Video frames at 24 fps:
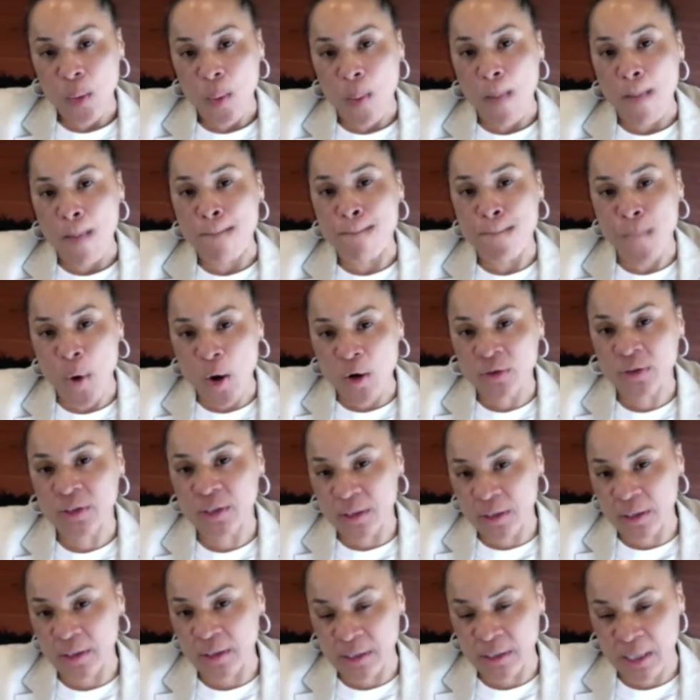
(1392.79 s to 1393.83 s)
most
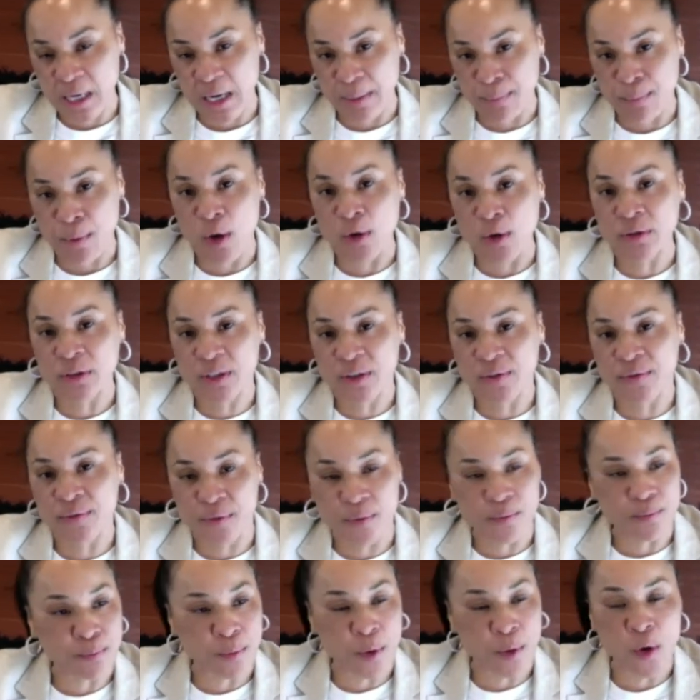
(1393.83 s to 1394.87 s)
of the time, most of
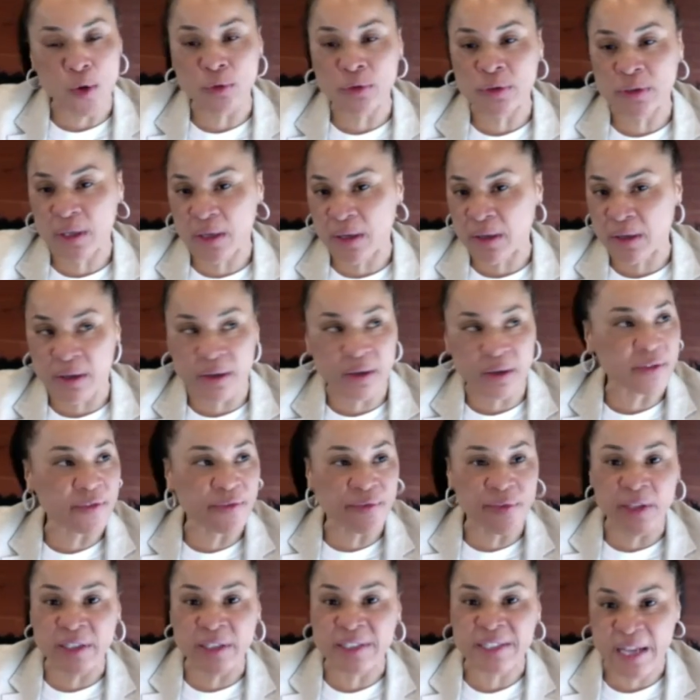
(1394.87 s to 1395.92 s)
most of
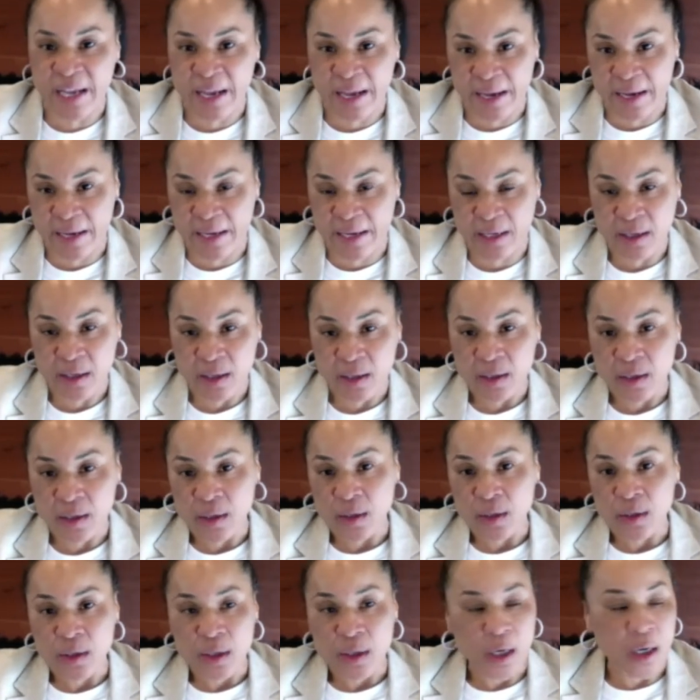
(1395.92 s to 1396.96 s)
the day
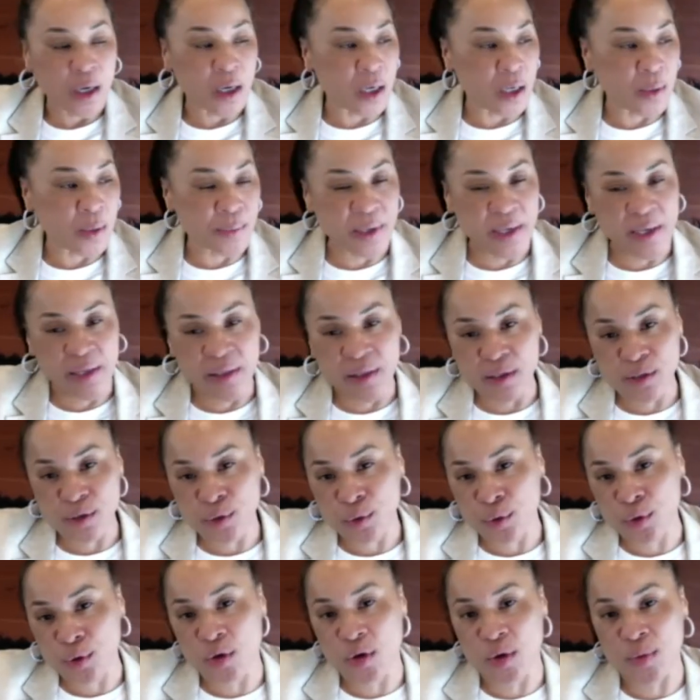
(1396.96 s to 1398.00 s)
um, in the
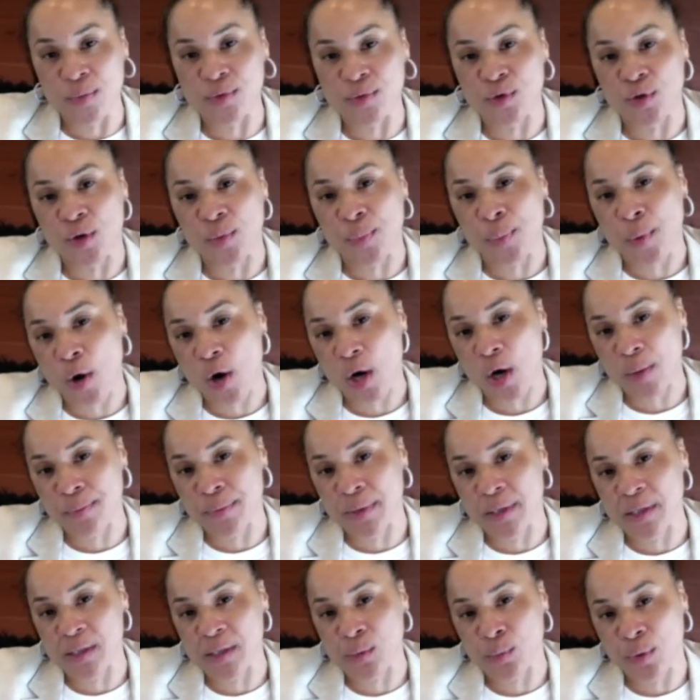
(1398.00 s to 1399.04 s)
dorms or
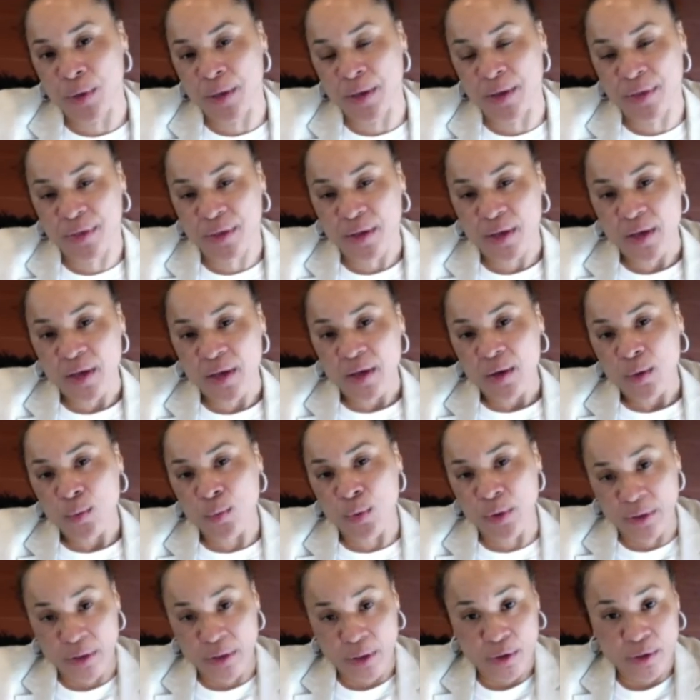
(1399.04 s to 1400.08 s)
apartments with
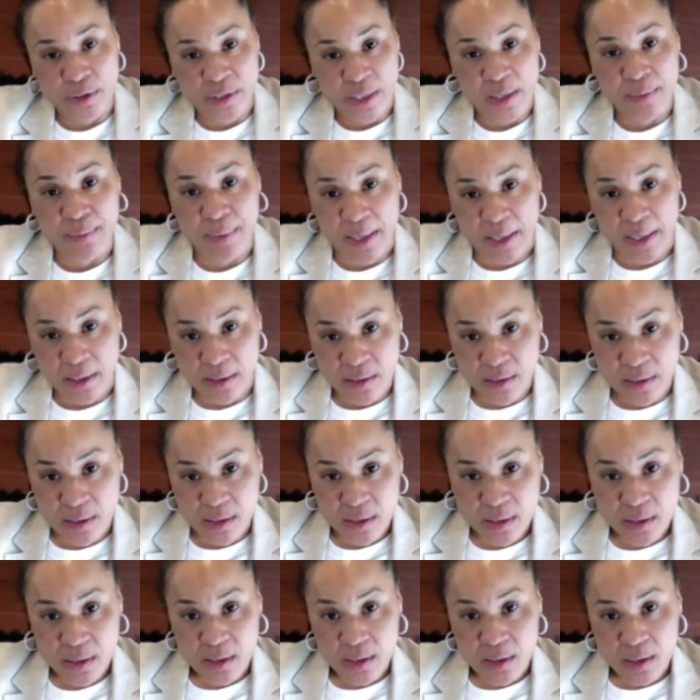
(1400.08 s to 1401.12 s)
with their teammates.
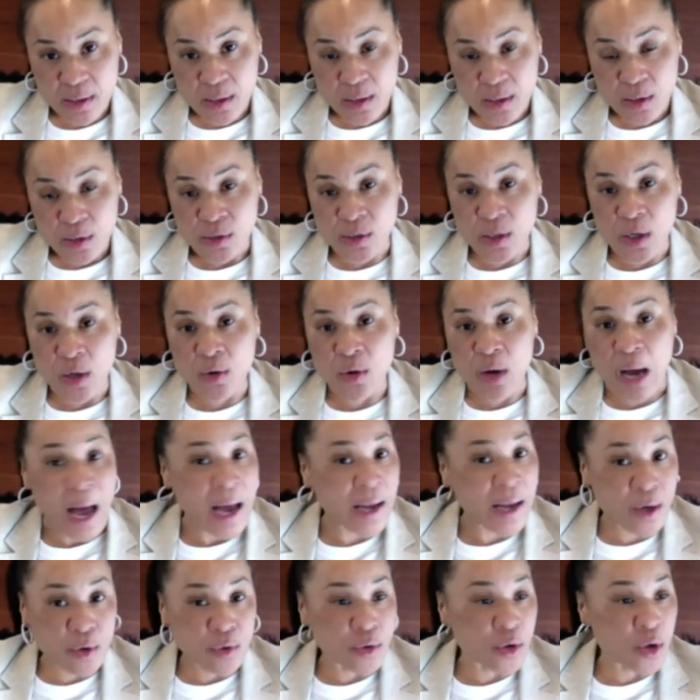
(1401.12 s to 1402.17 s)
So I
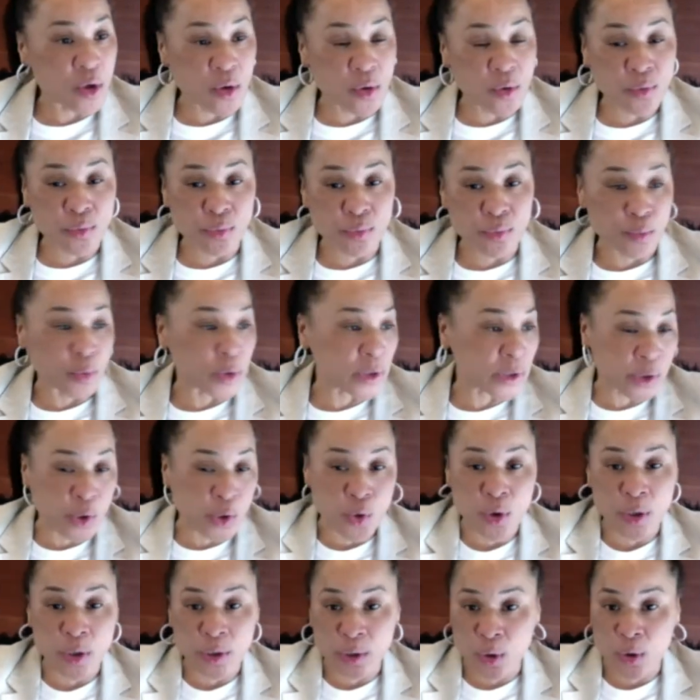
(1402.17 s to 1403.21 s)
don't know what's
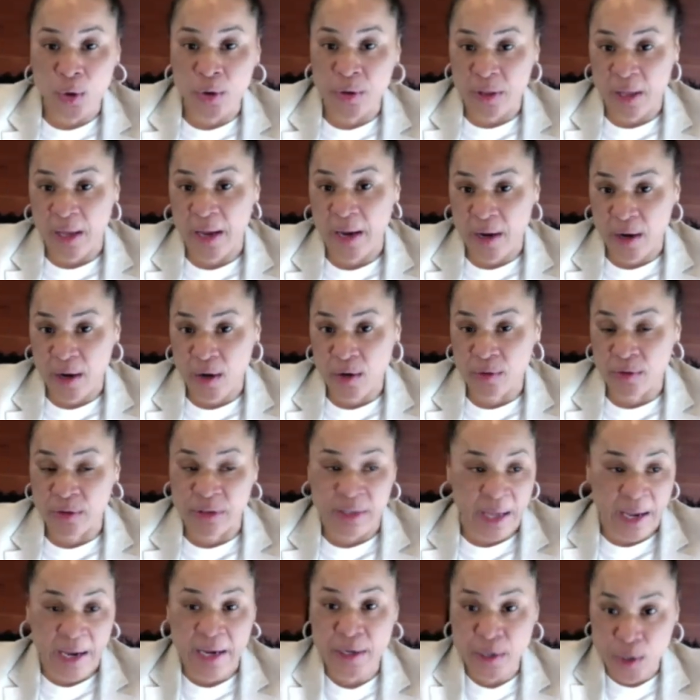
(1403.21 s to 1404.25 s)
going on there.
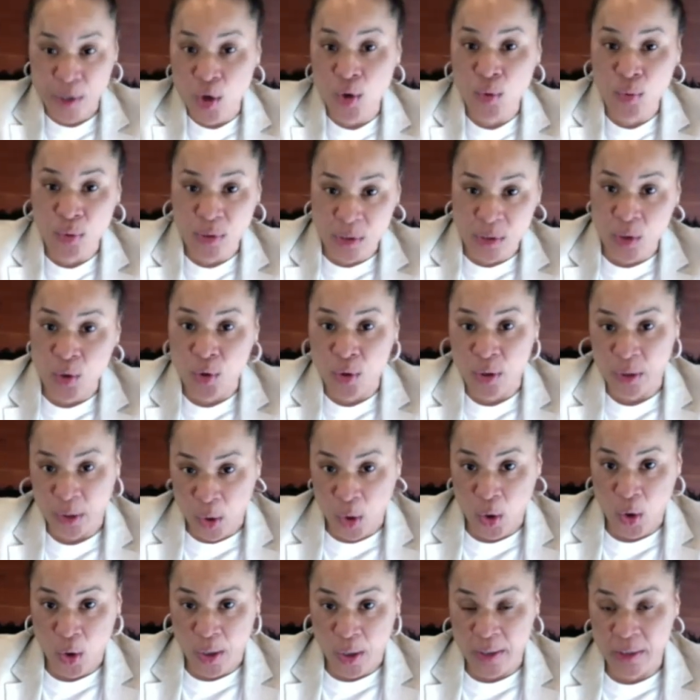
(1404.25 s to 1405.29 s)
They know what's going
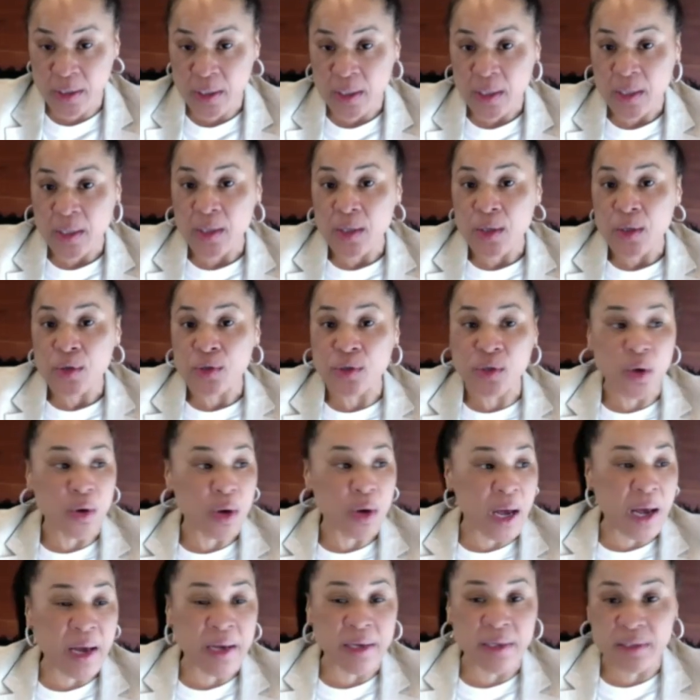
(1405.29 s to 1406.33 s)
on. So
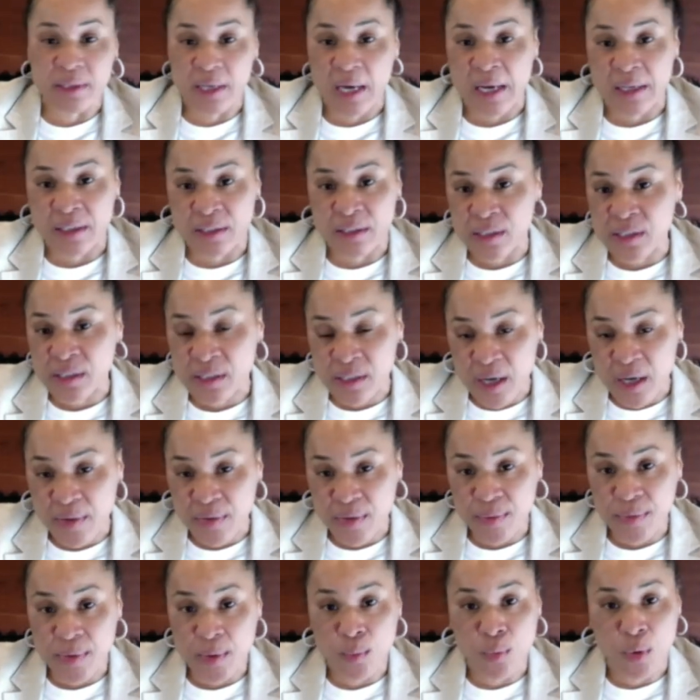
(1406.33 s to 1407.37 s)
I I just tell
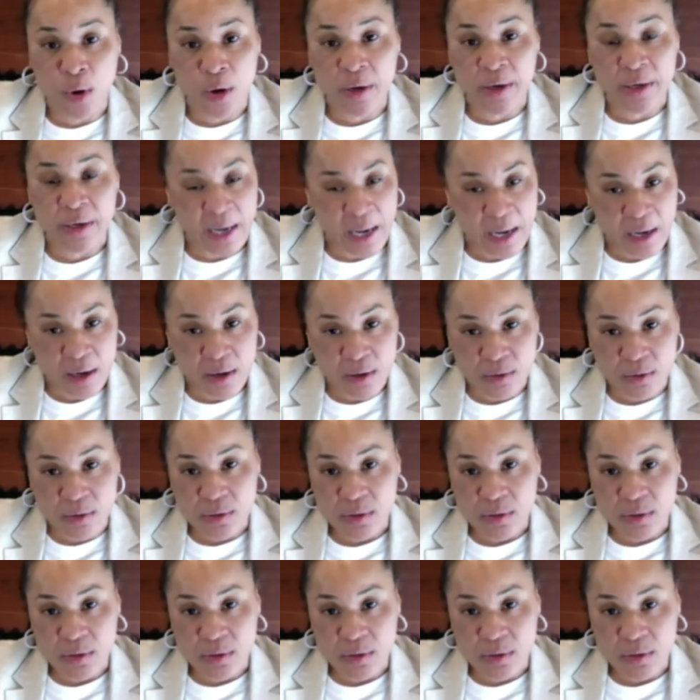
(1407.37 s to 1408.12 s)
them to work it out.